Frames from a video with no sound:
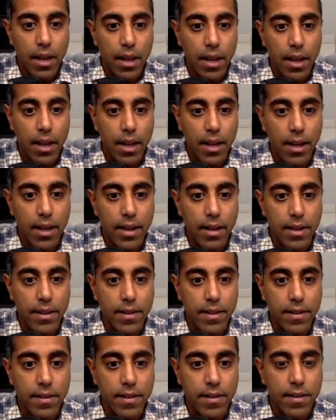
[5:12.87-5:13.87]

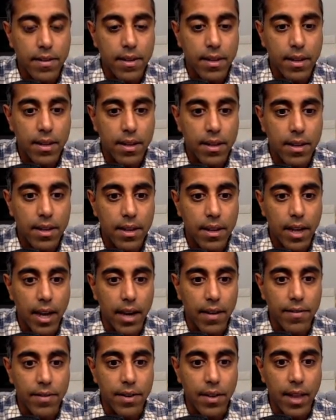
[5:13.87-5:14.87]
And
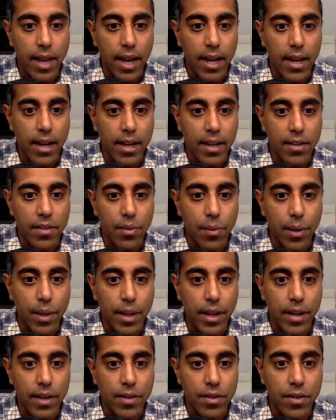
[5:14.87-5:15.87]
after that, it gets
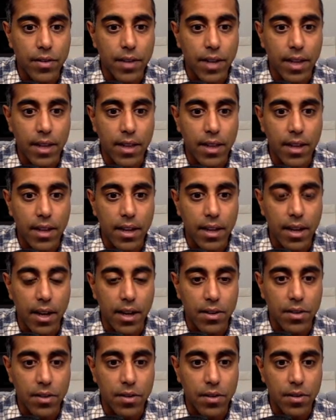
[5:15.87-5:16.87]
really interesting. I think Ian
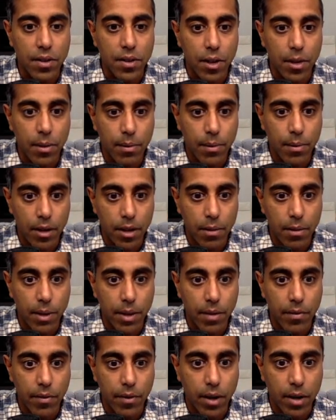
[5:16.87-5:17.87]
Achos could be
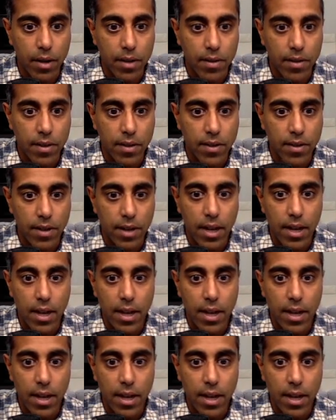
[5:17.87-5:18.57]
in for a good season.